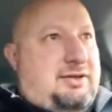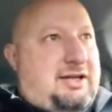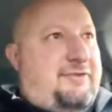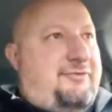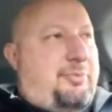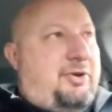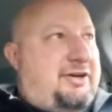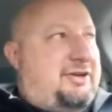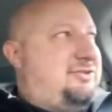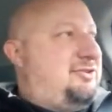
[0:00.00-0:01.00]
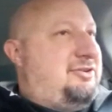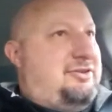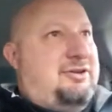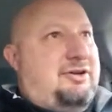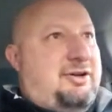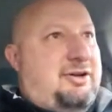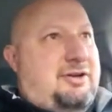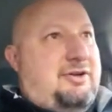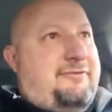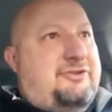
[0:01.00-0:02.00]
NFL players
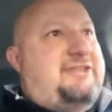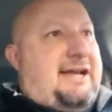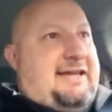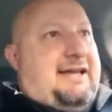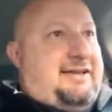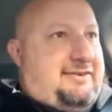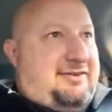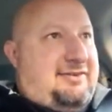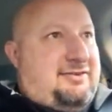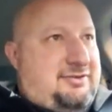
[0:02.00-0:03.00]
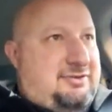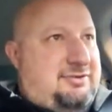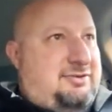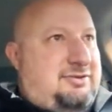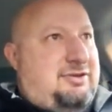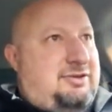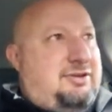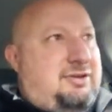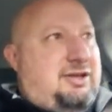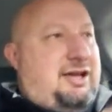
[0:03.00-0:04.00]
for decades
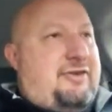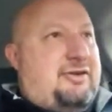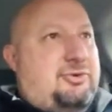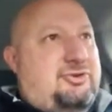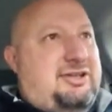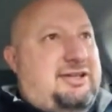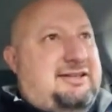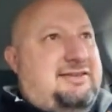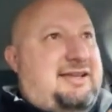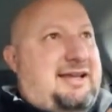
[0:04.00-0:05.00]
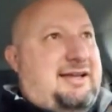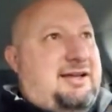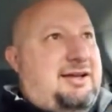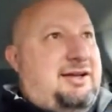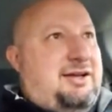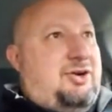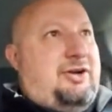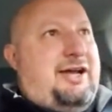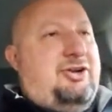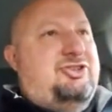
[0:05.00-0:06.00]
have had routines on
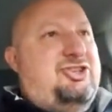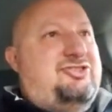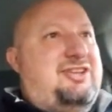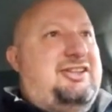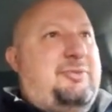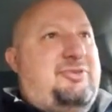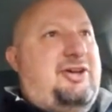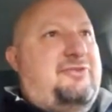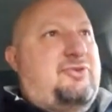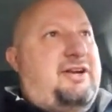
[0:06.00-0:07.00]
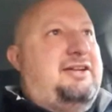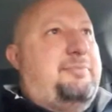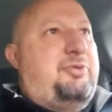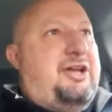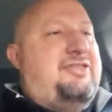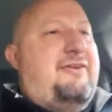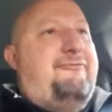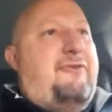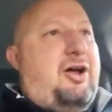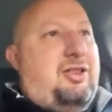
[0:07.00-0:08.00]
how to just get themselves ready to play the
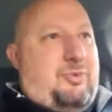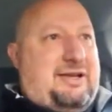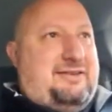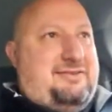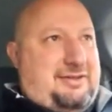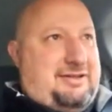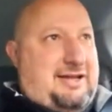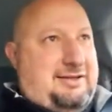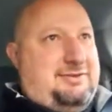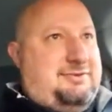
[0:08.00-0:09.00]
following Sunday.